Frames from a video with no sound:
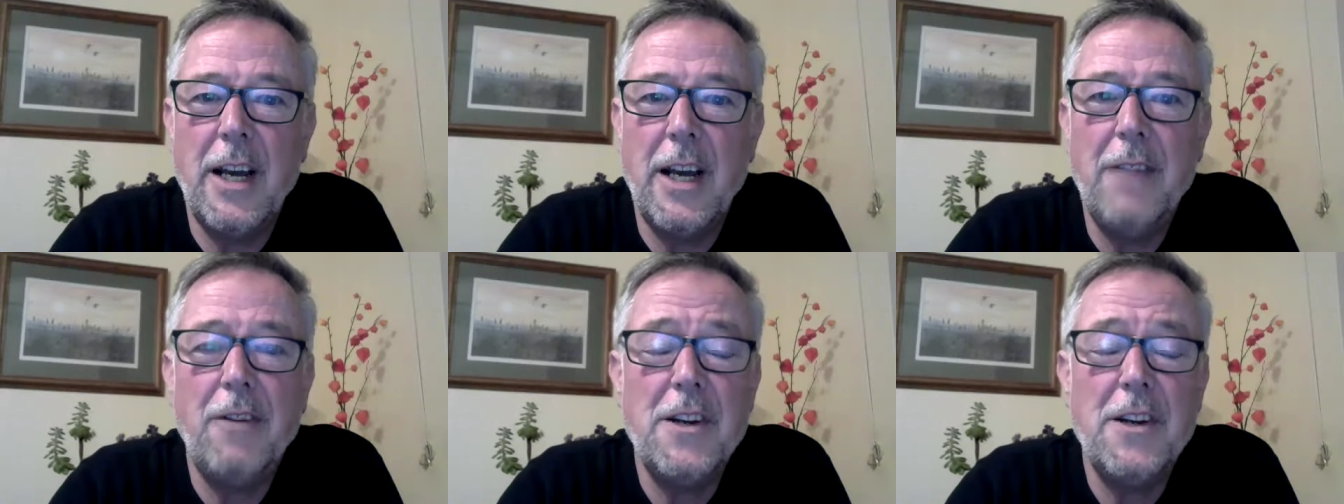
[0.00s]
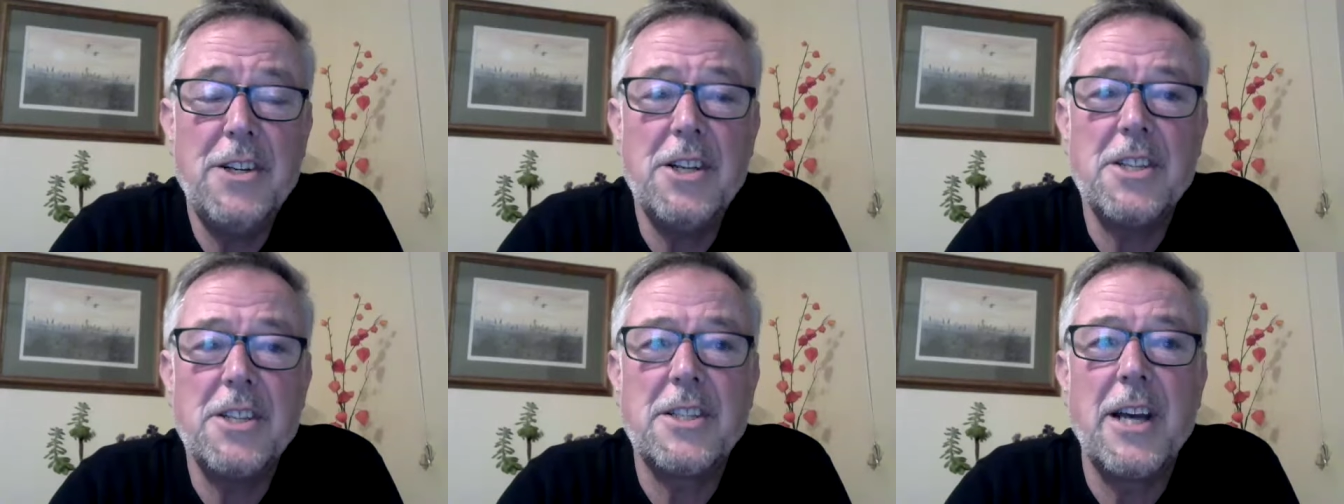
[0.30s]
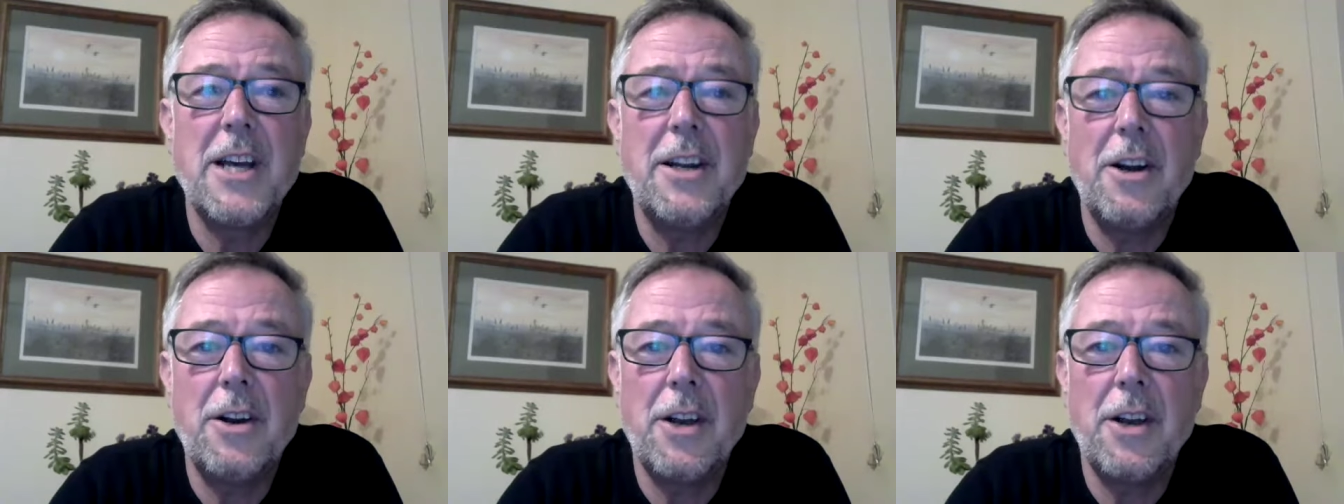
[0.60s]
If I just
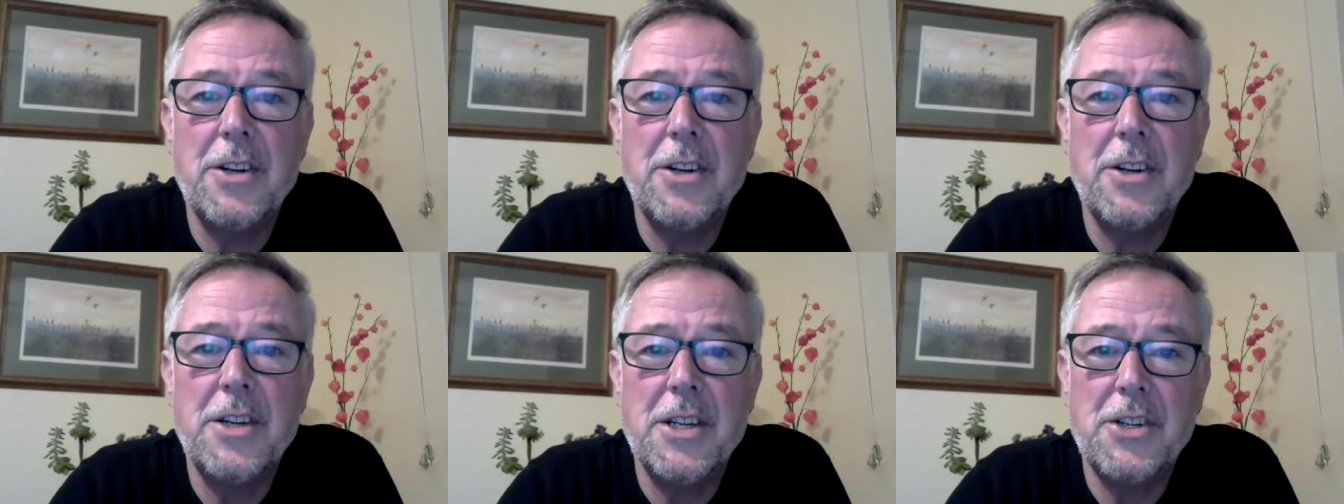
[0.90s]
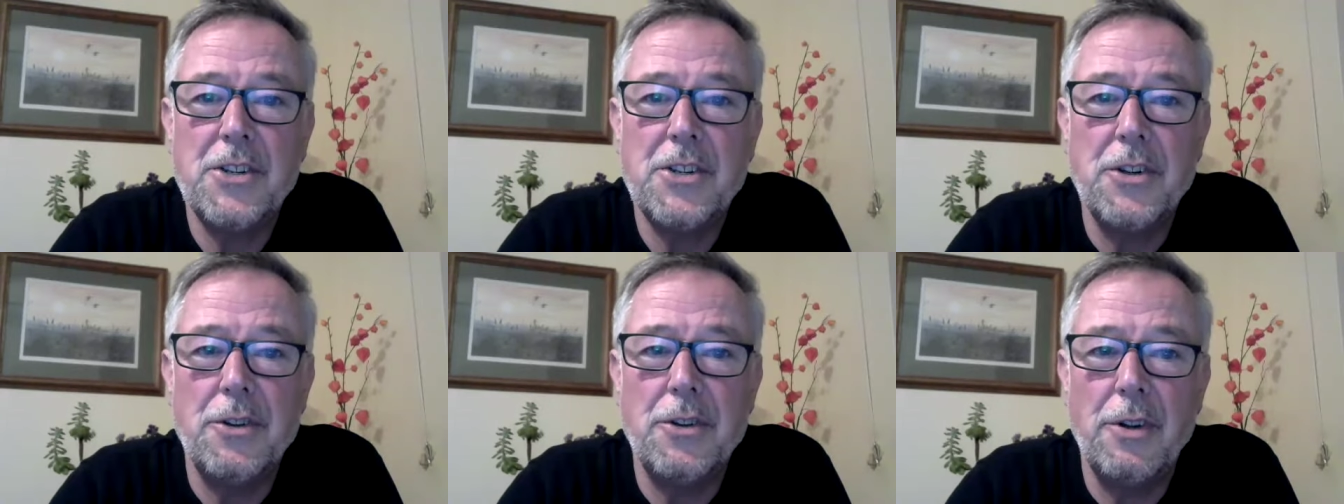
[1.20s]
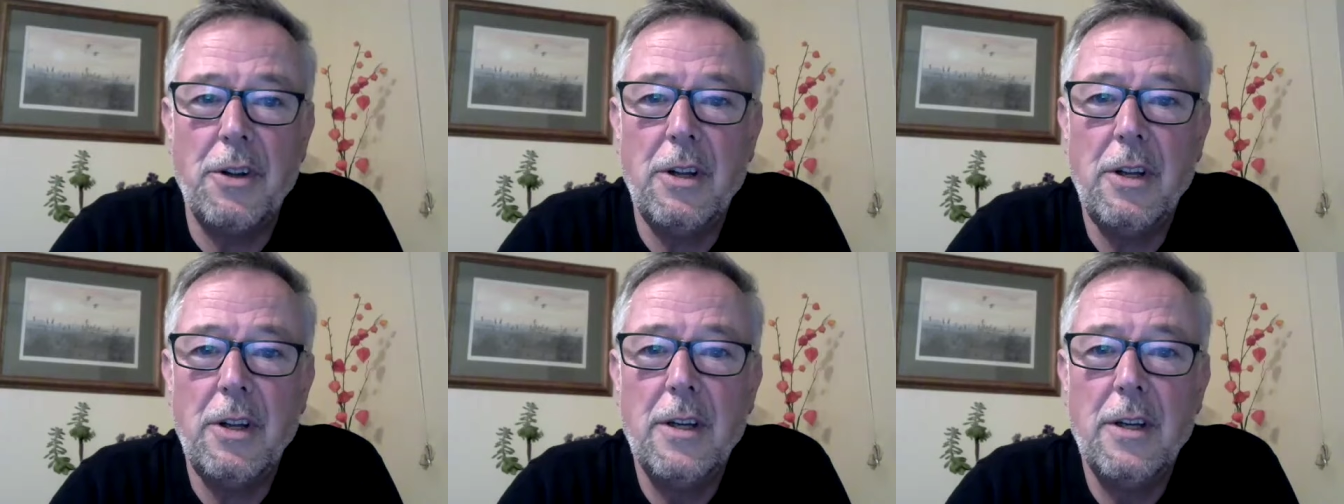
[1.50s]
said
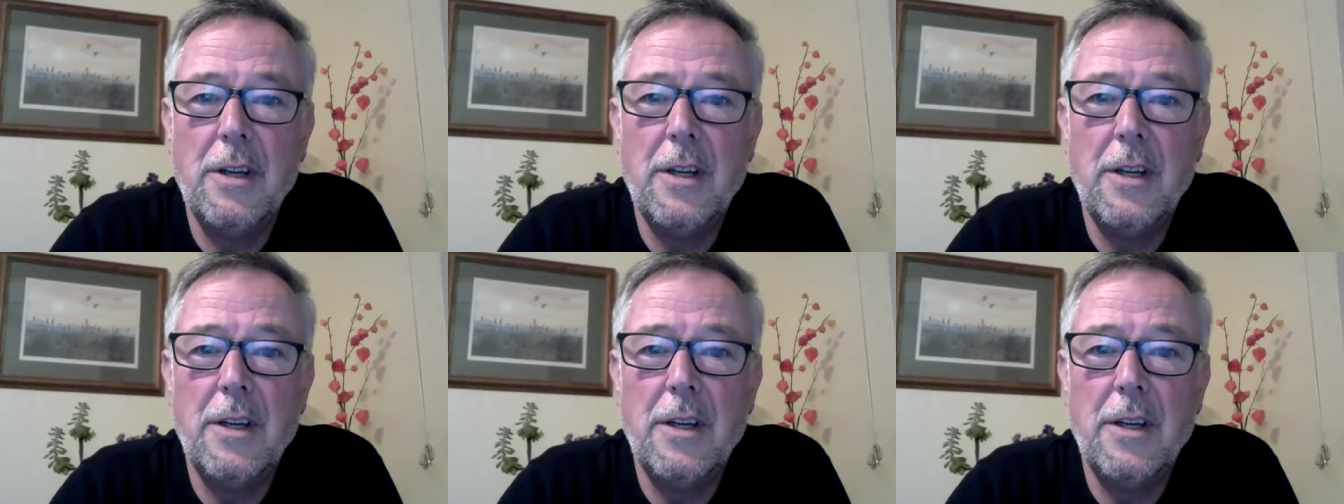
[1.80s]
unconditional,